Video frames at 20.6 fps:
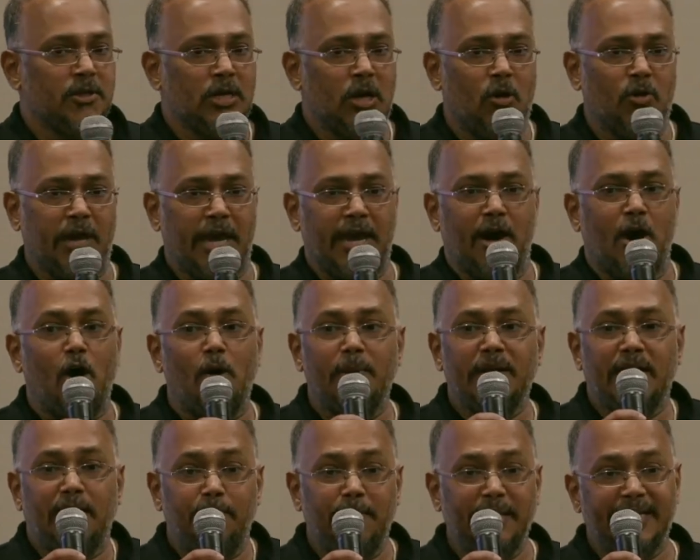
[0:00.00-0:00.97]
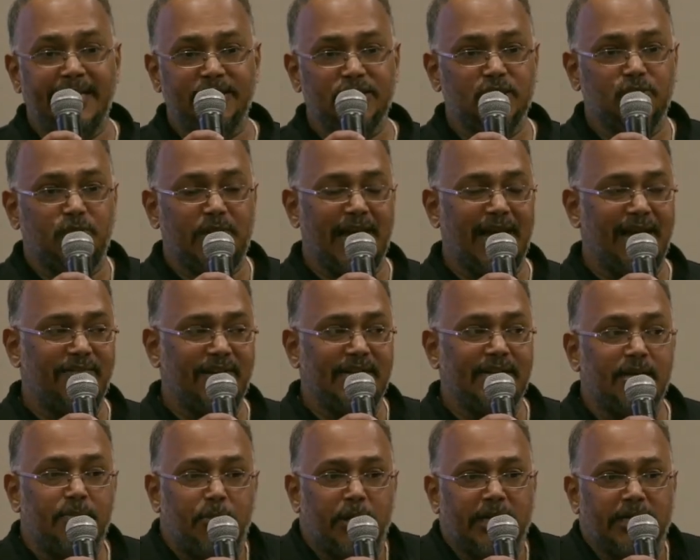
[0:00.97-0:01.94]
Okay, how many applications we have in
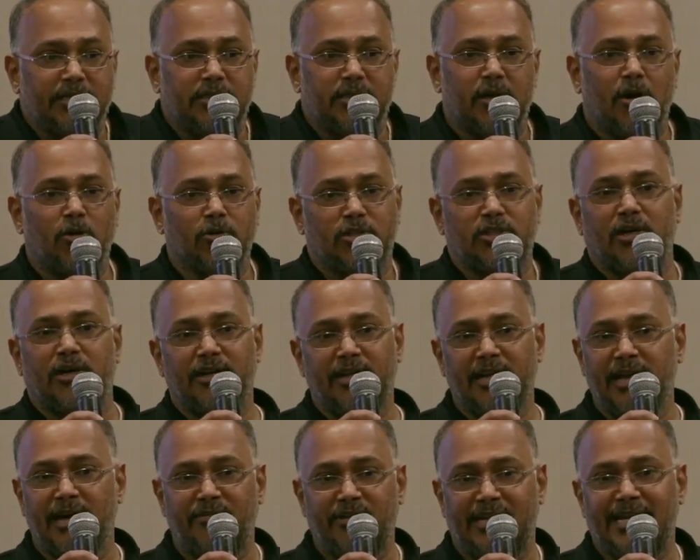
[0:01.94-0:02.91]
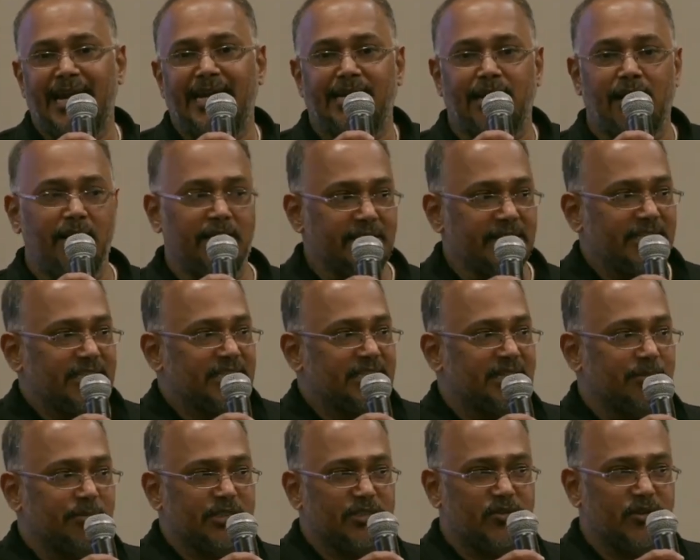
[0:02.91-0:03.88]
enterprise? Oh, sorry, our cataloging
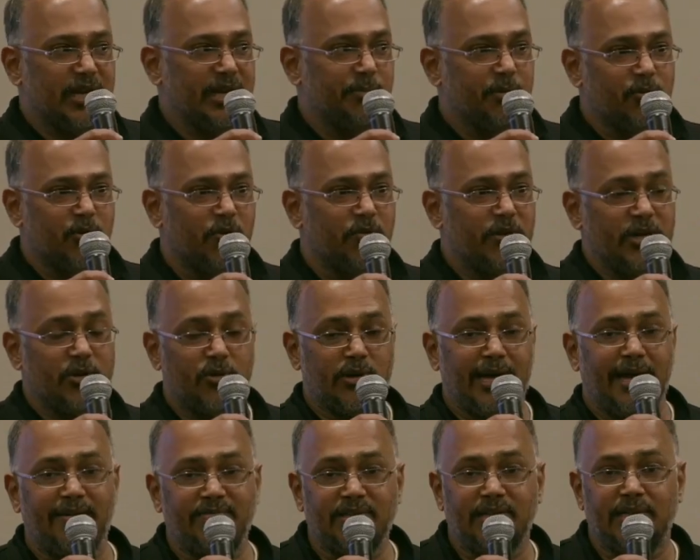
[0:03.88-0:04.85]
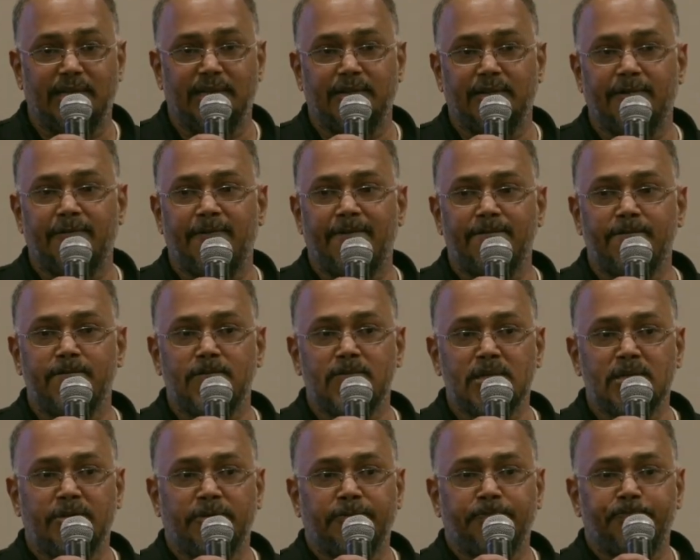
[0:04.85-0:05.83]
system is really poor. We don't have that.
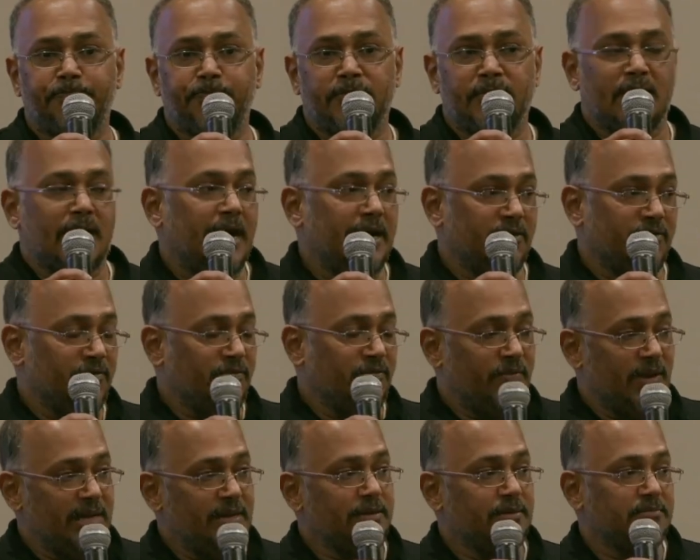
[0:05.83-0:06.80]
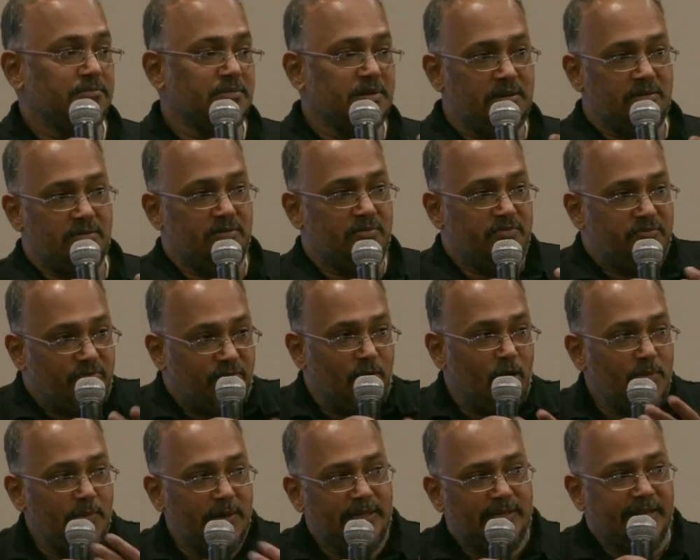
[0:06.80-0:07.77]
And when
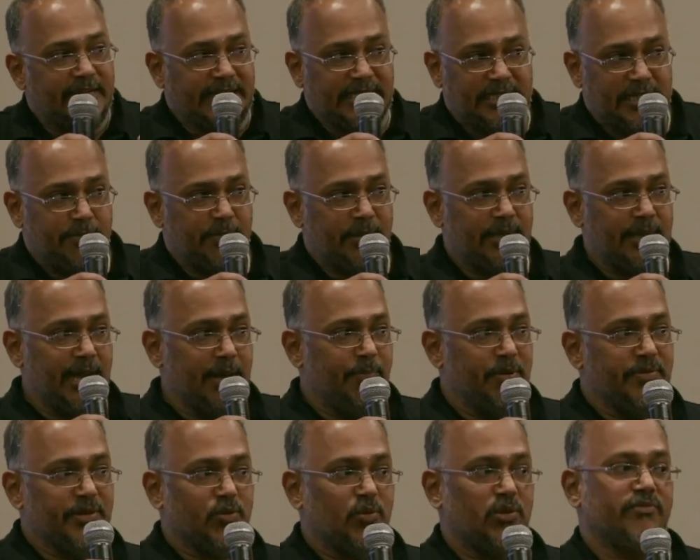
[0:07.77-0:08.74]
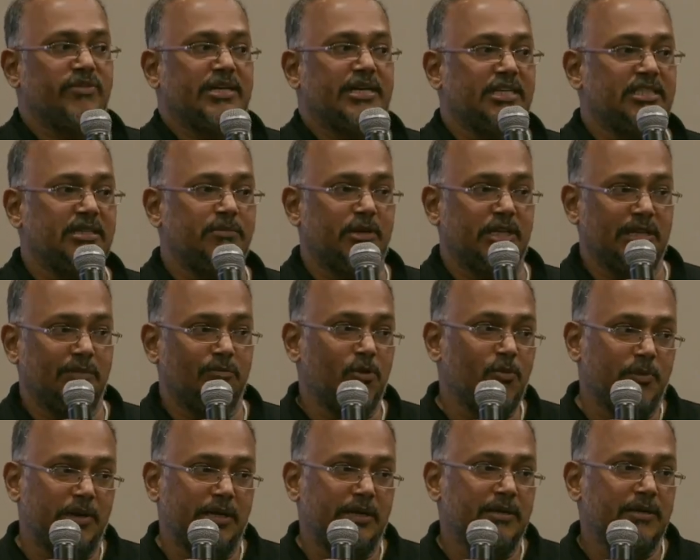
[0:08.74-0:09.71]
flow metrics, I'm helping with one of the customer at the
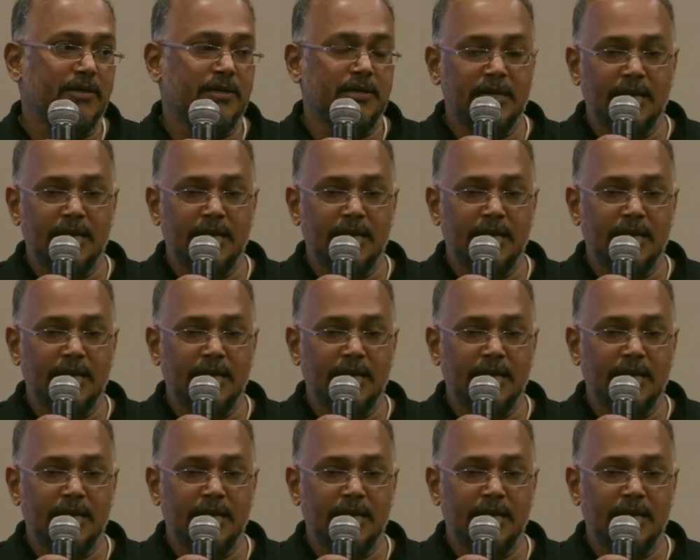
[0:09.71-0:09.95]
moment,